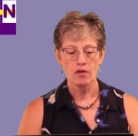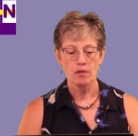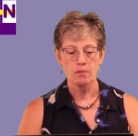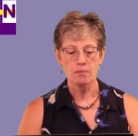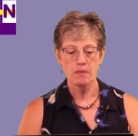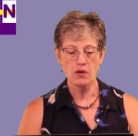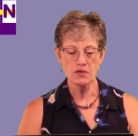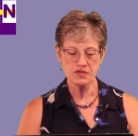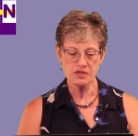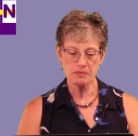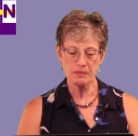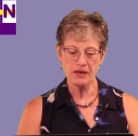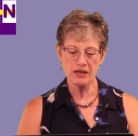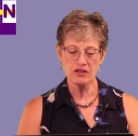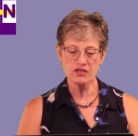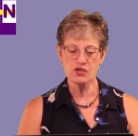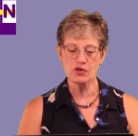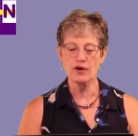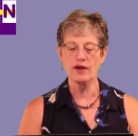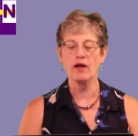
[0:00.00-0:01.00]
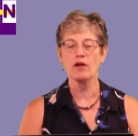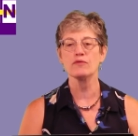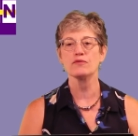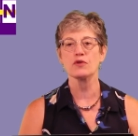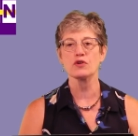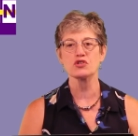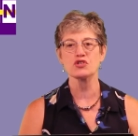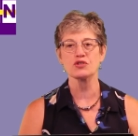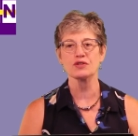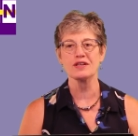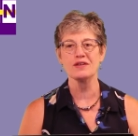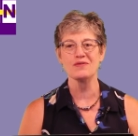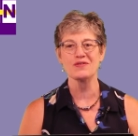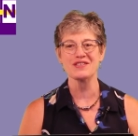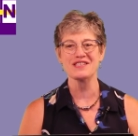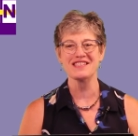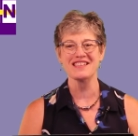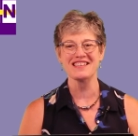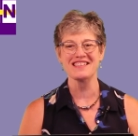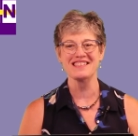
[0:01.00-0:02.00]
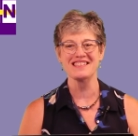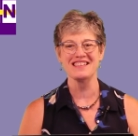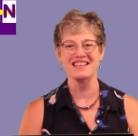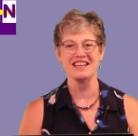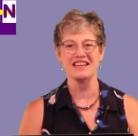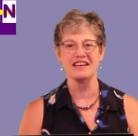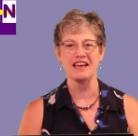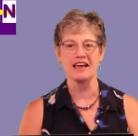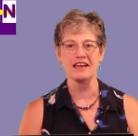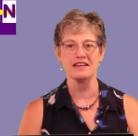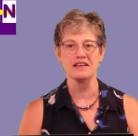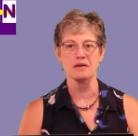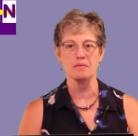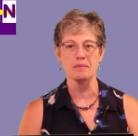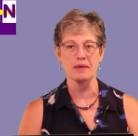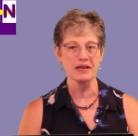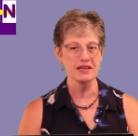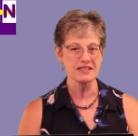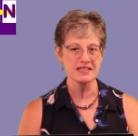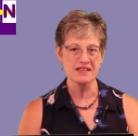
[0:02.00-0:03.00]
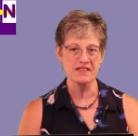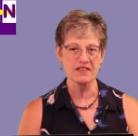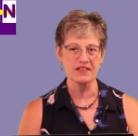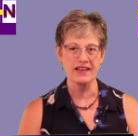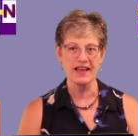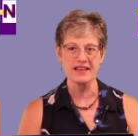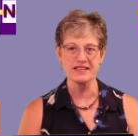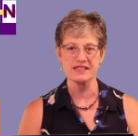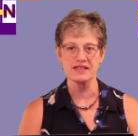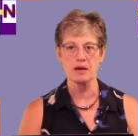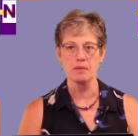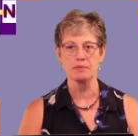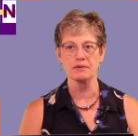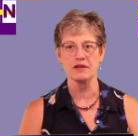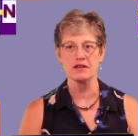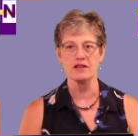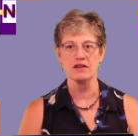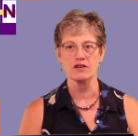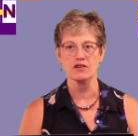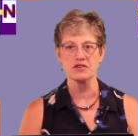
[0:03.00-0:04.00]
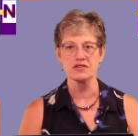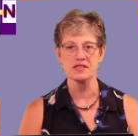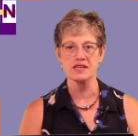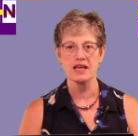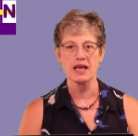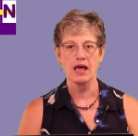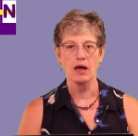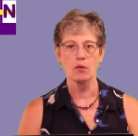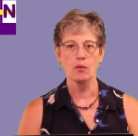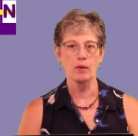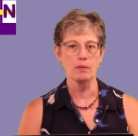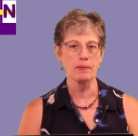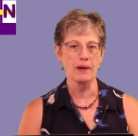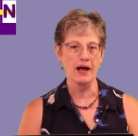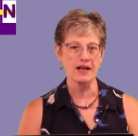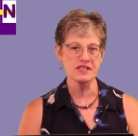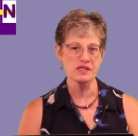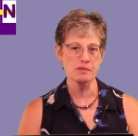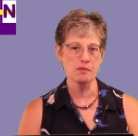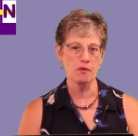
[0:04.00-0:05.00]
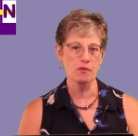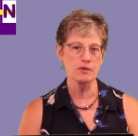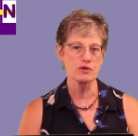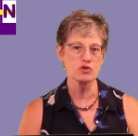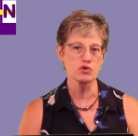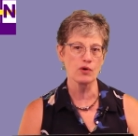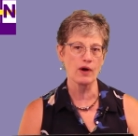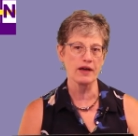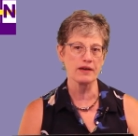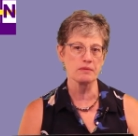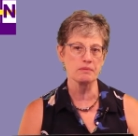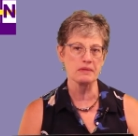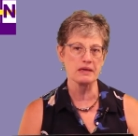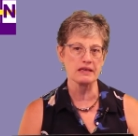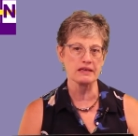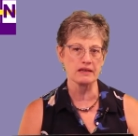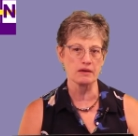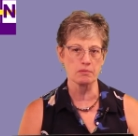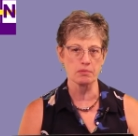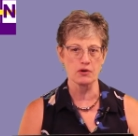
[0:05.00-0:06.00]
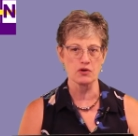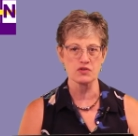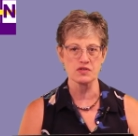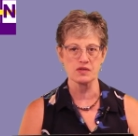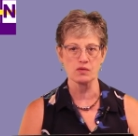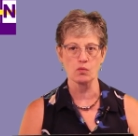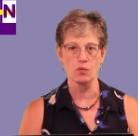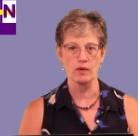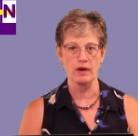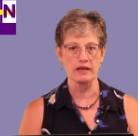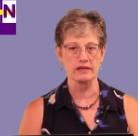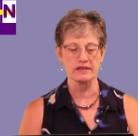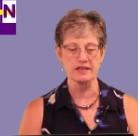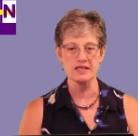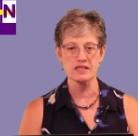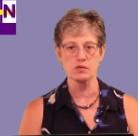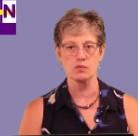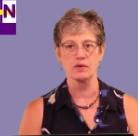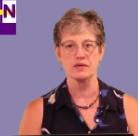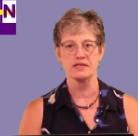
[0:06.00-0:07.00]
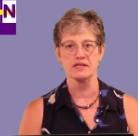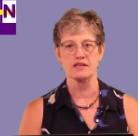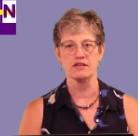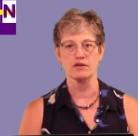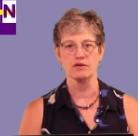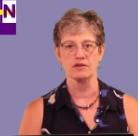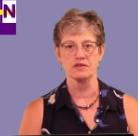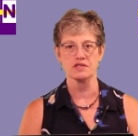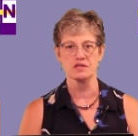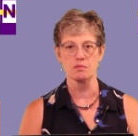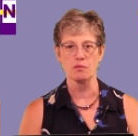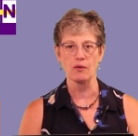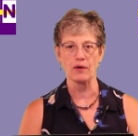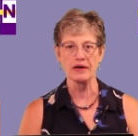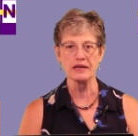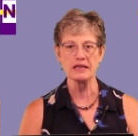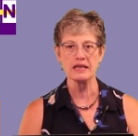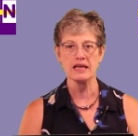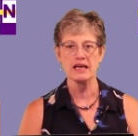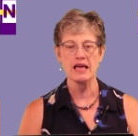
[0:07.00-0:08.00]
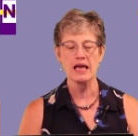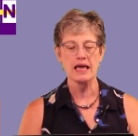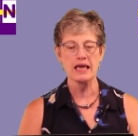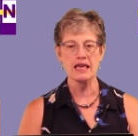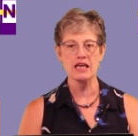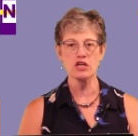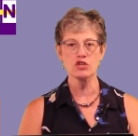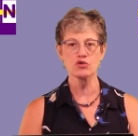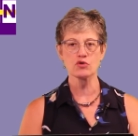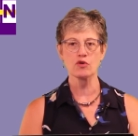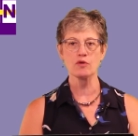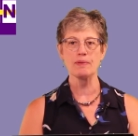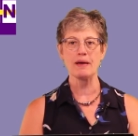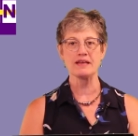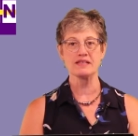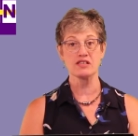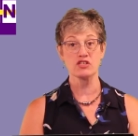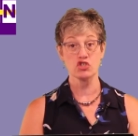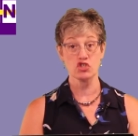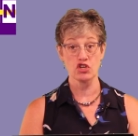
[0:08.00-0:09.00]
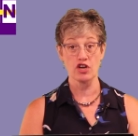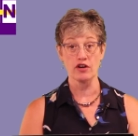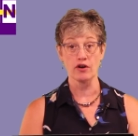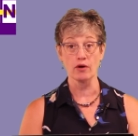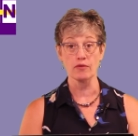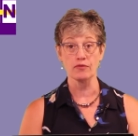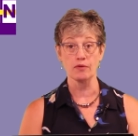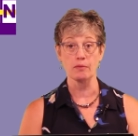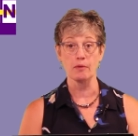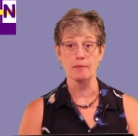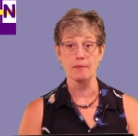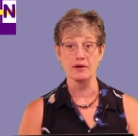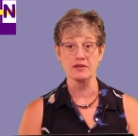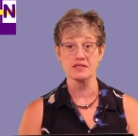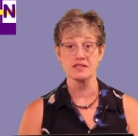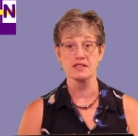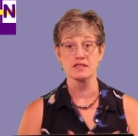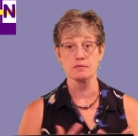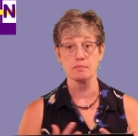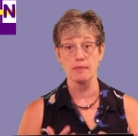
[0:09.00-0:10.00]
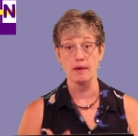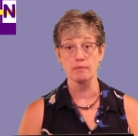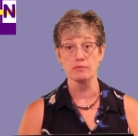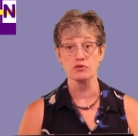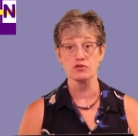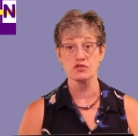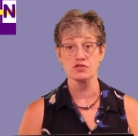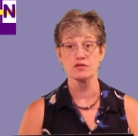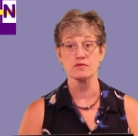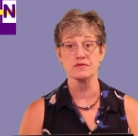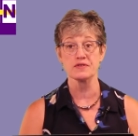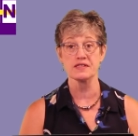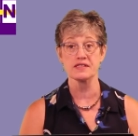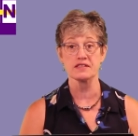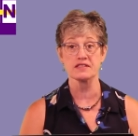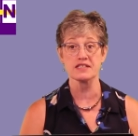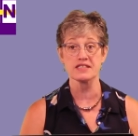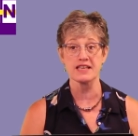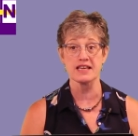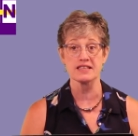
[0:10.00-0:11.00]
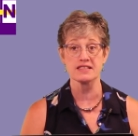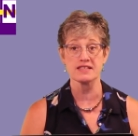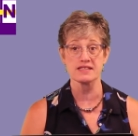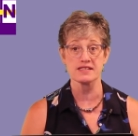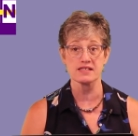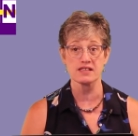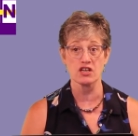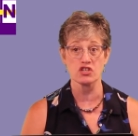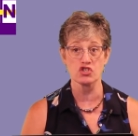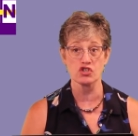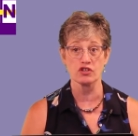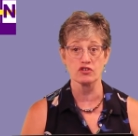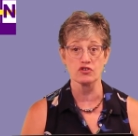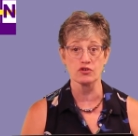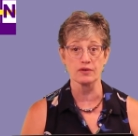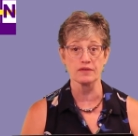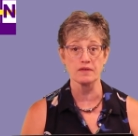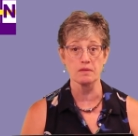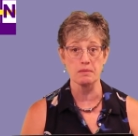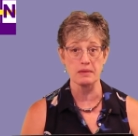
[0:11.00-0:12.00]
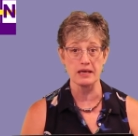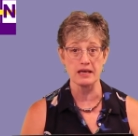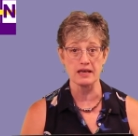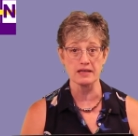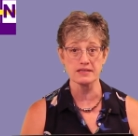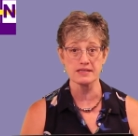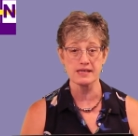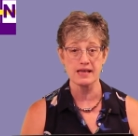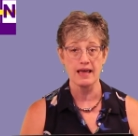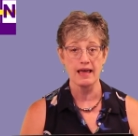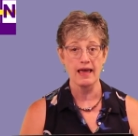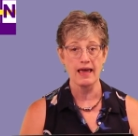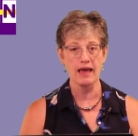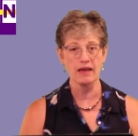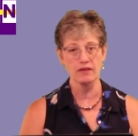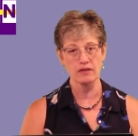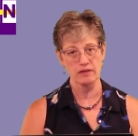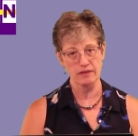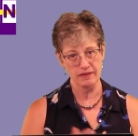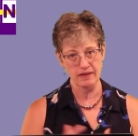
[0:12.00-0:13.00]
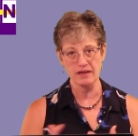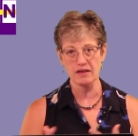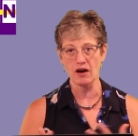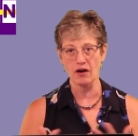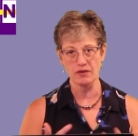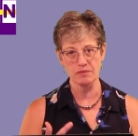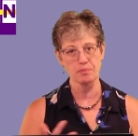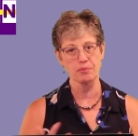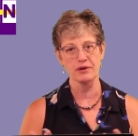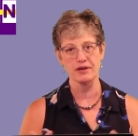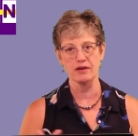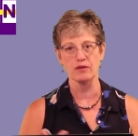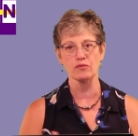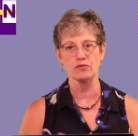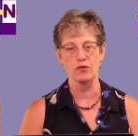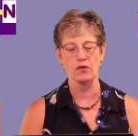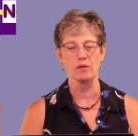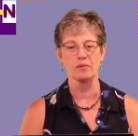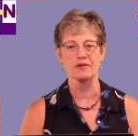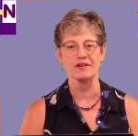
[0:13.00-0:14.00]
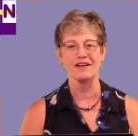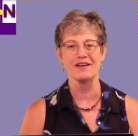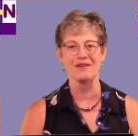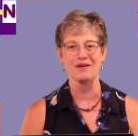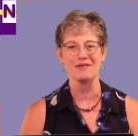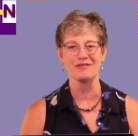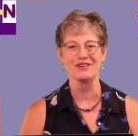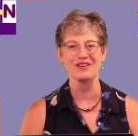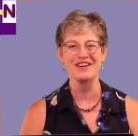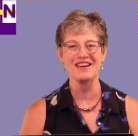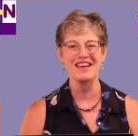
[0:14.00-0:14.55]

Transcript: Most meetings are held virtually for 60 to 90 minutes in the last couple of years. When possible, we try to meet in person at least once a year in Des Moines. Each group has a chair from amongst its members to facilitate discussion during the meetings, and they are pretty informal, however.